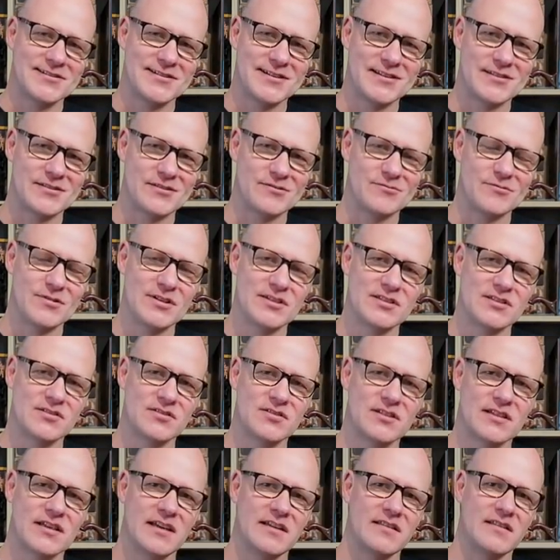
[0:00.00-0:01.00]
another reason
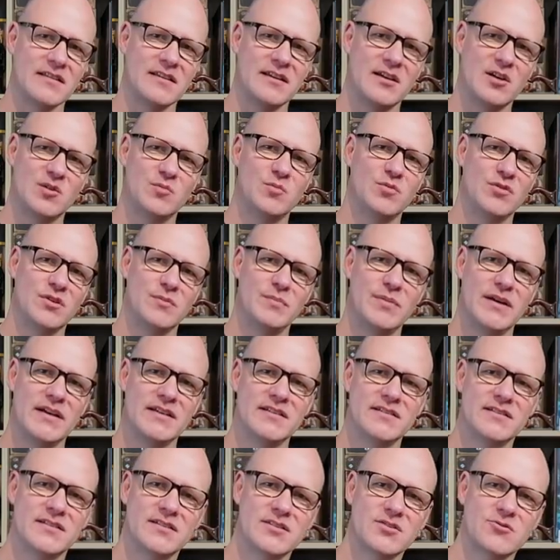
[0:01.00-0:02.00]
to get the Hellboy
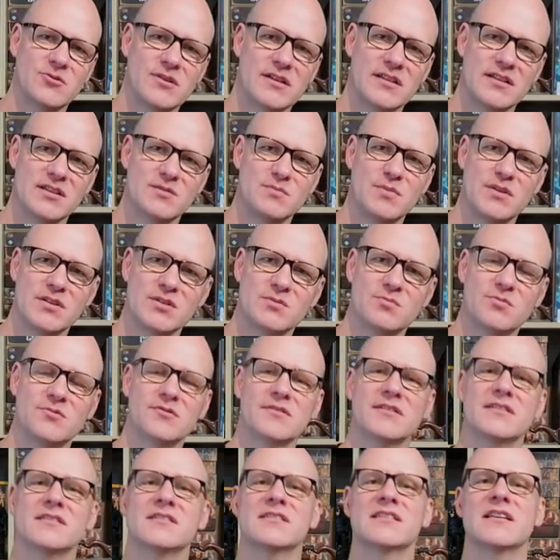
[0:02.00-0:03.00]
painted as quickly as possible,
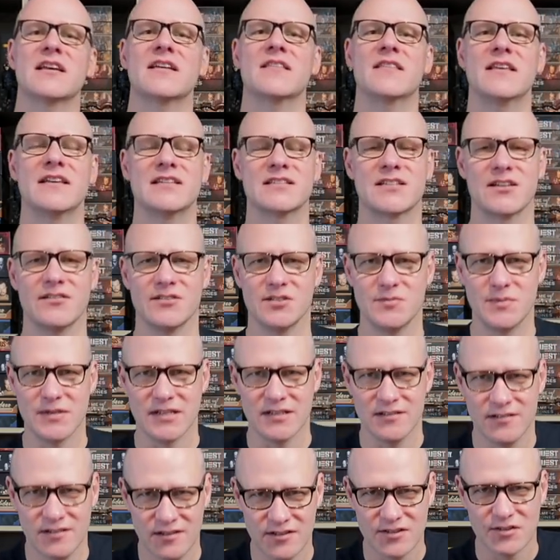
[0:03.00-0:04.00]
because there's going to be a
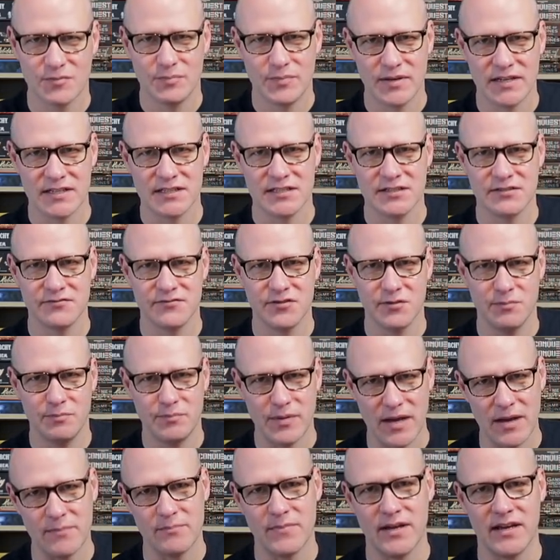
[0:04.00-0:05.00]
lot of painting for
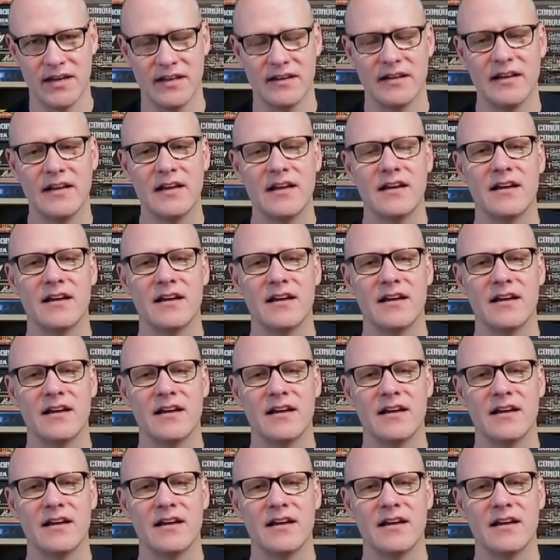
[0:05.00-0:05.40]
Batman.